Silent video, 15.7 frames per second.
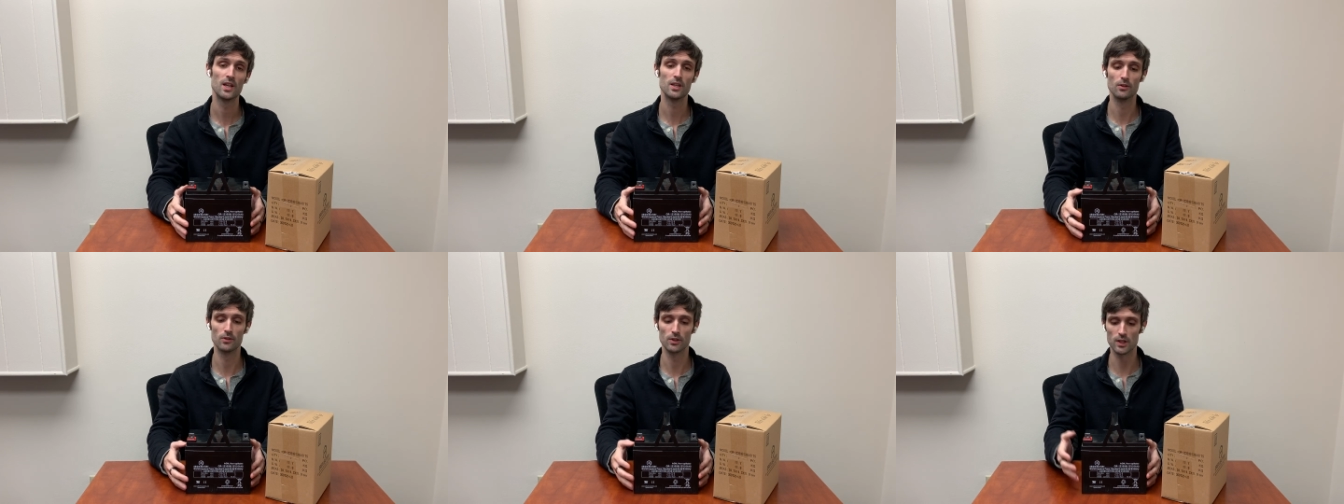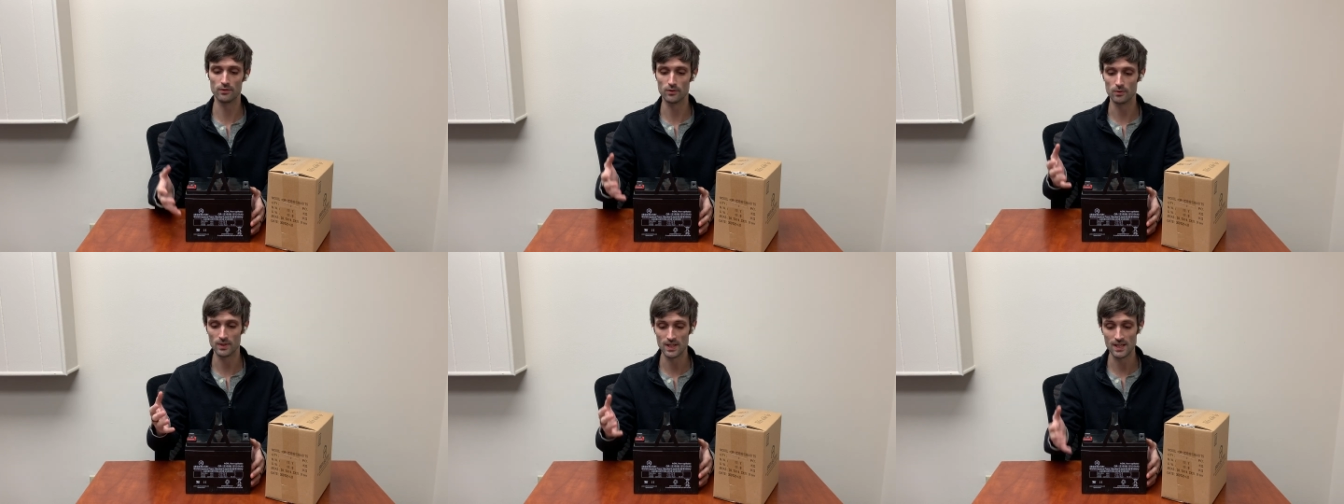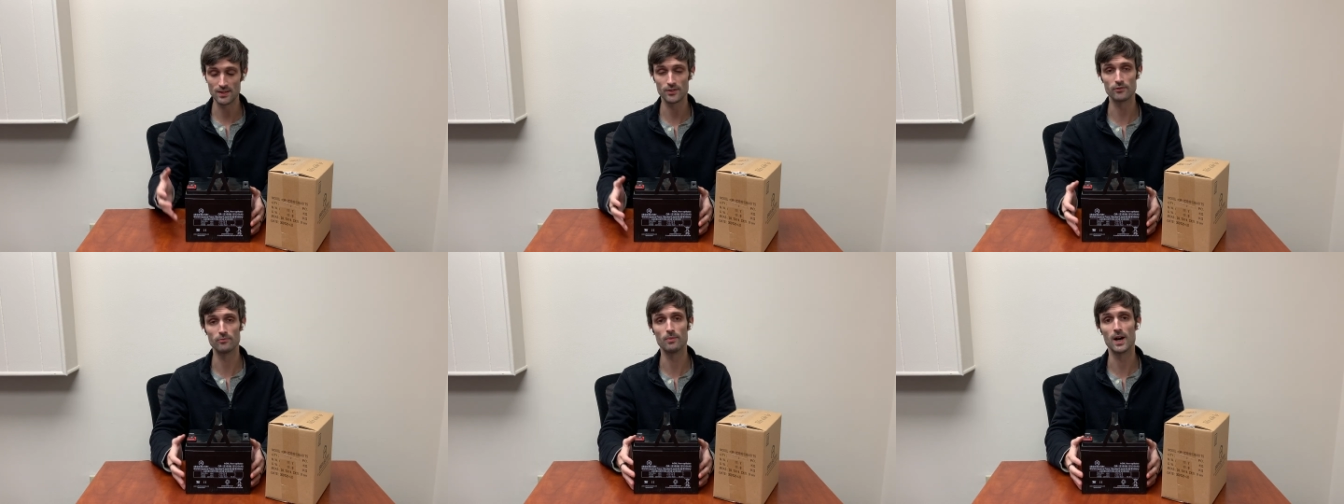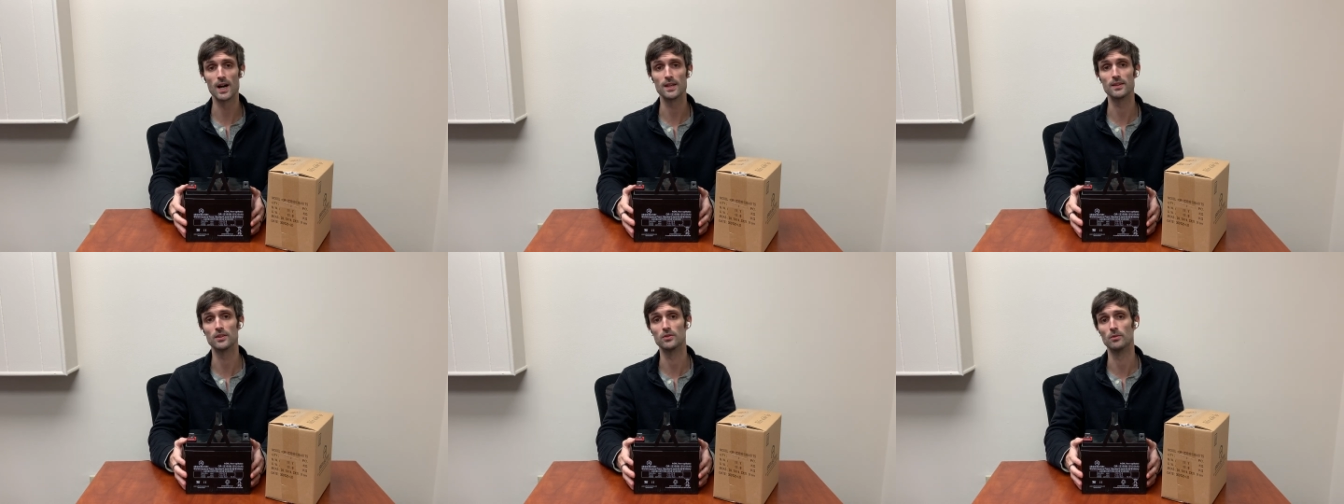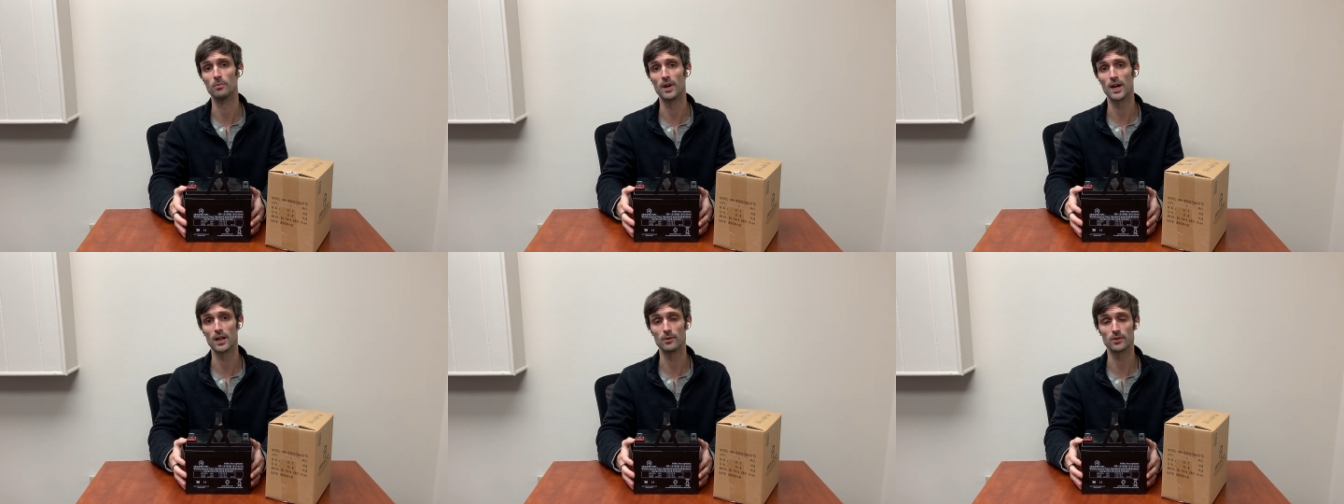It'll give you ease of mind that your
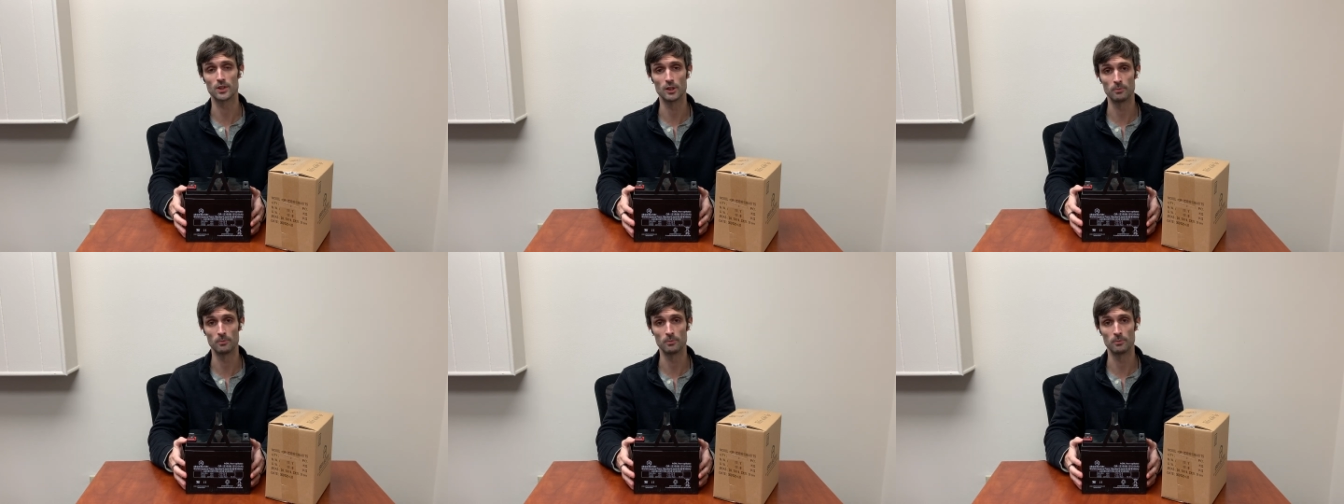battery is going